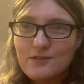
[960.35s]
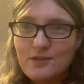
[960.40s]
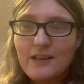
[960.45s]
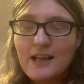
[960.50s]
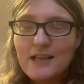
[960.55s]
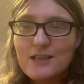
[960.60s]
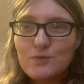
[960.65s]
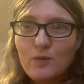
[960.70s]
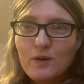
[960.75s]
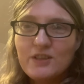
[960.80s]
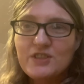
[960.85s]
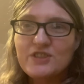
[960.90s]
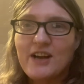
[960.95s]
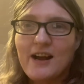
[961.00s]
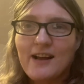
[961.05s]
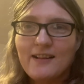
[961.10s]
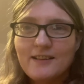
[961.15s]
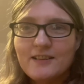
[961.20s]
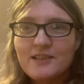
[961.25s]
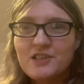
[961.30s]
So that's one
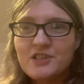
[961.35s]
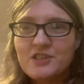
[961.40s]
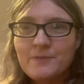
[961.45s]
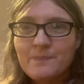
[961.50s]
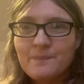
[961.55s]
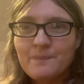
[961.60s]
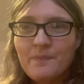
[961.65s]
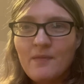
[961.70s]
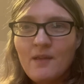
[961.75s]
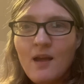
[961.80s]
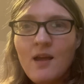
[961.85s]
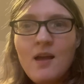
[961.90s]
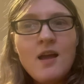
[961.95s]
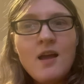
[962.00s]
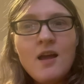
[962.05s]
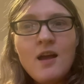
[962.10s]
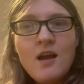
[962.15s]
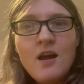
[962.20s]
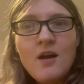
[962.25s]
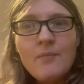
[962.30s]
challenge.
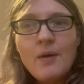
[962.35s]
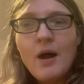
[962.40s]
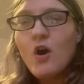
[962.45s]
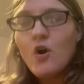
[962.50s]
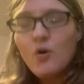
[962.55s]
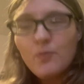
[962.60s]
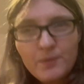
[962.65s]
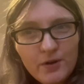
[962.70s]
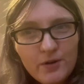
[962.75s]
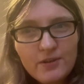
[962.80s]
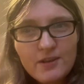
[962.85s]
I hope you,